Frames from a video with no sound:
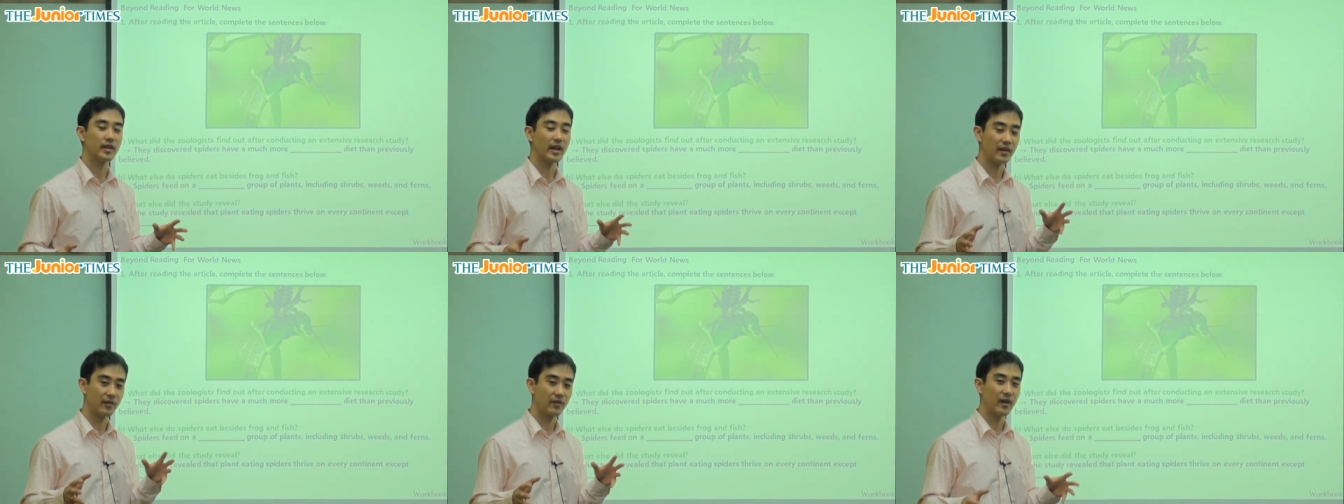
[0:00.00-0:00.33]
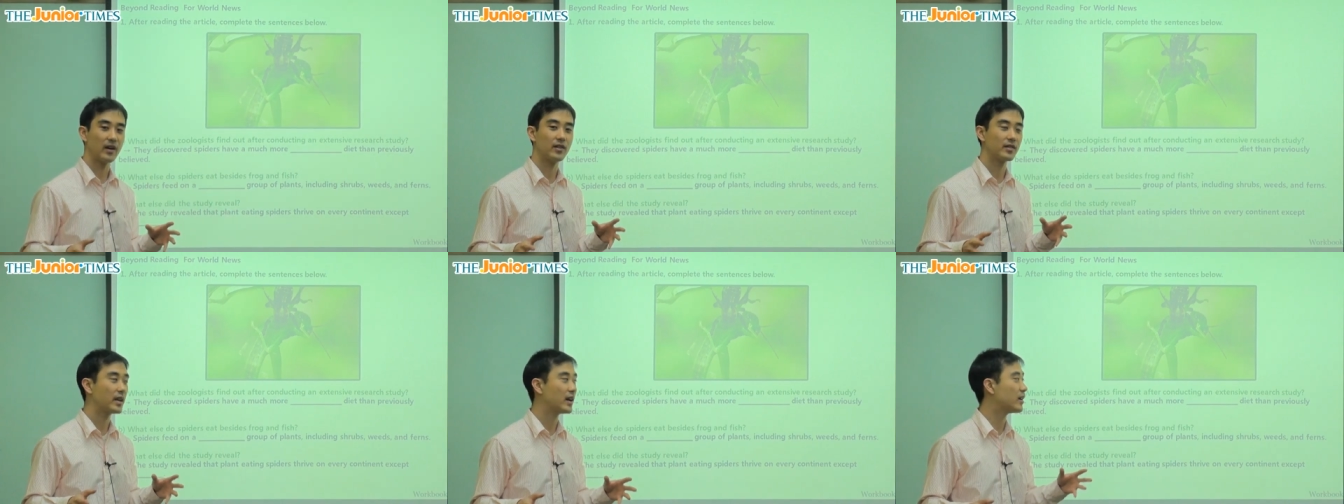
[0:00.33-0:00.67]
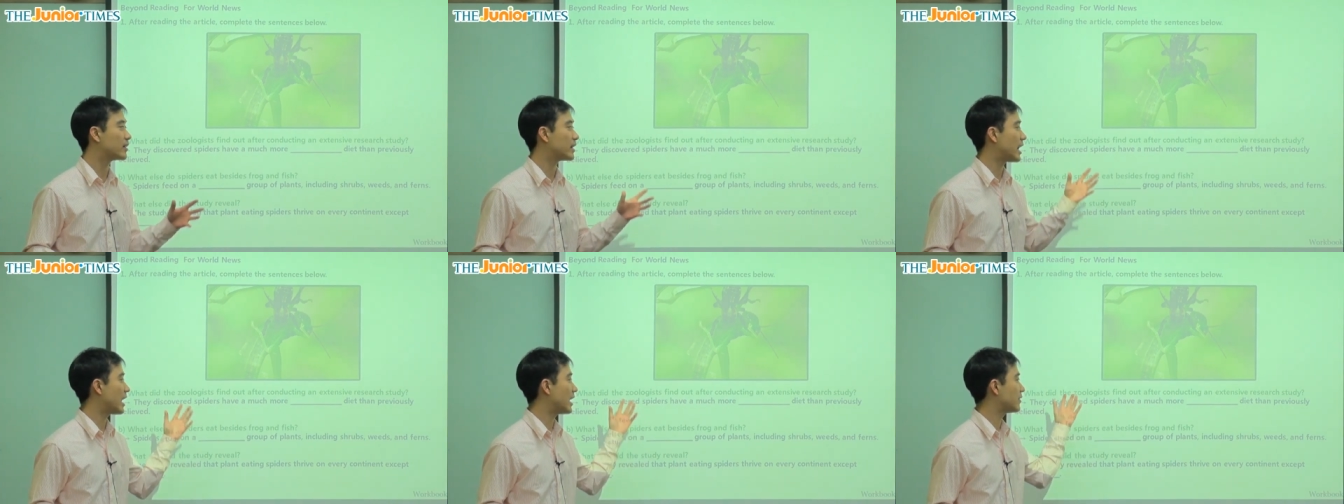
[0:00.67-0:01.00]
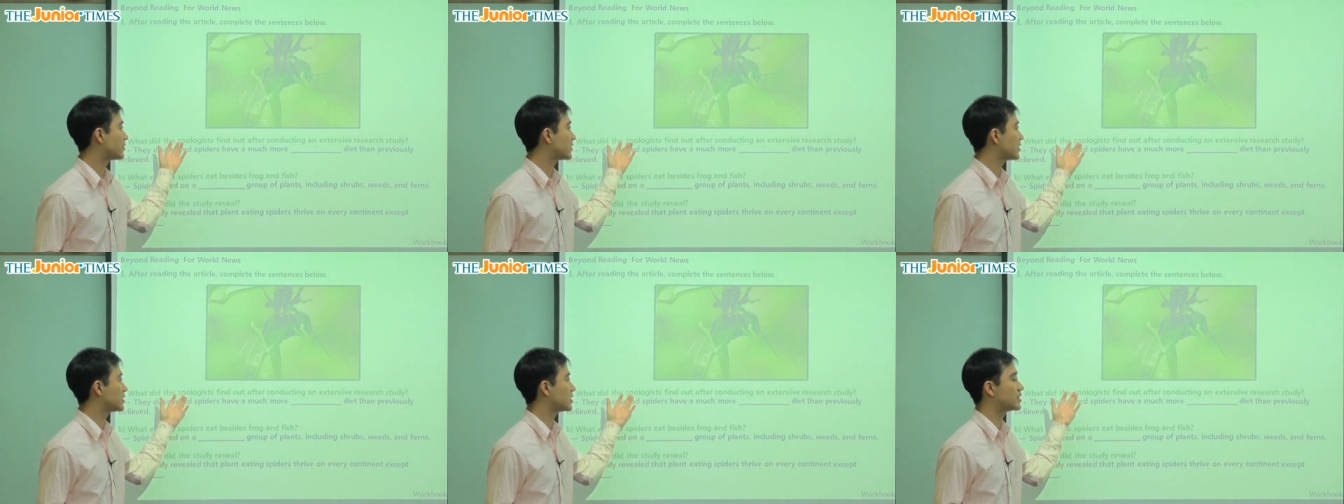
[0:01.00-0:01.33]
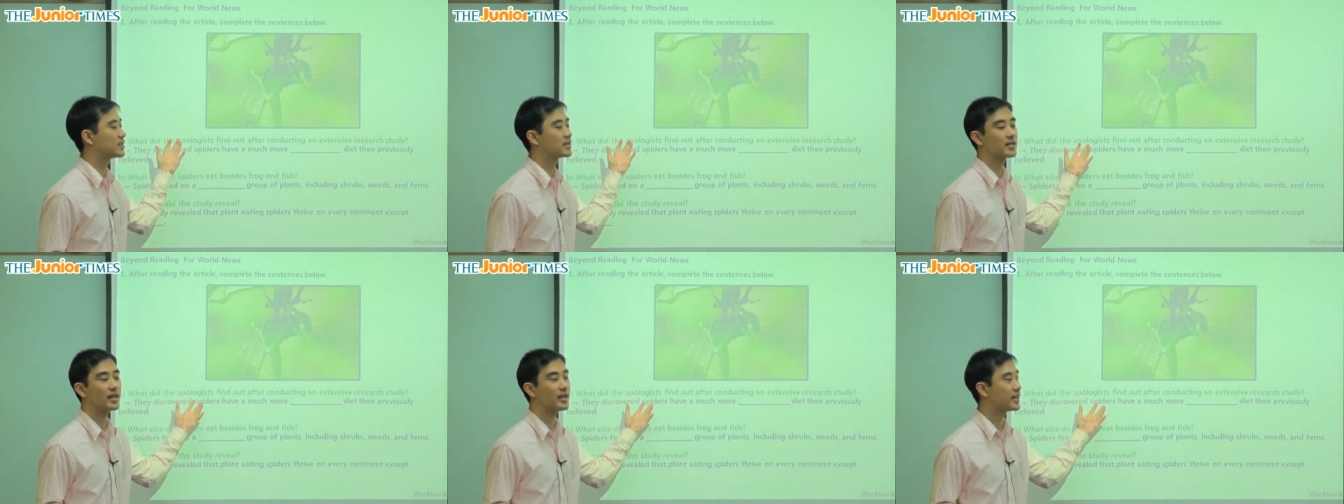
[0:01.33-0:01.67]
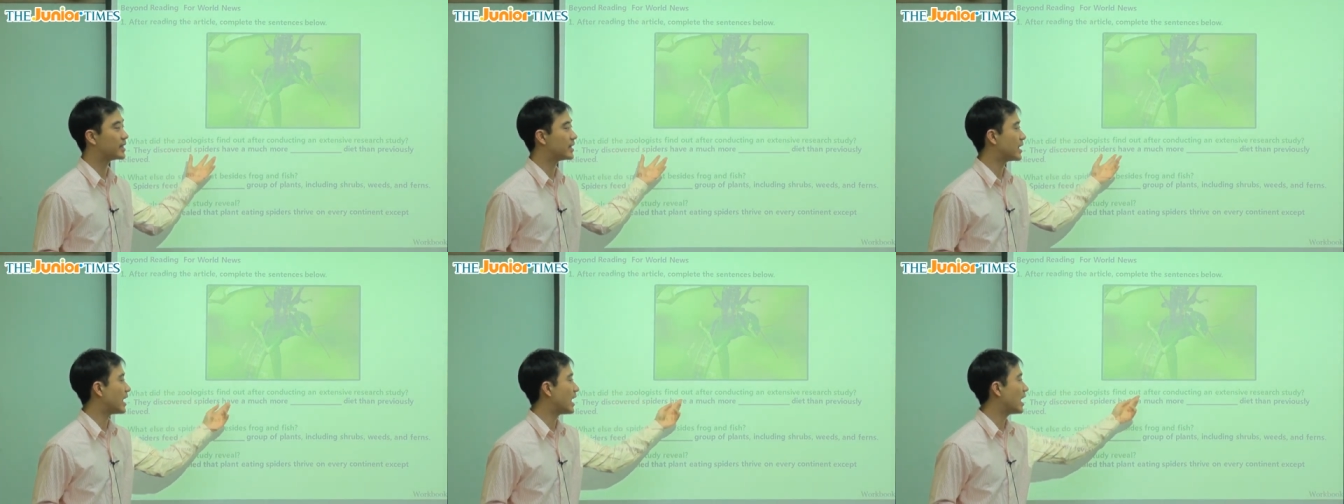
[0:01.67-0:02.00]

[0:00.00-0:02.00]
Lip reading: They found out after this study,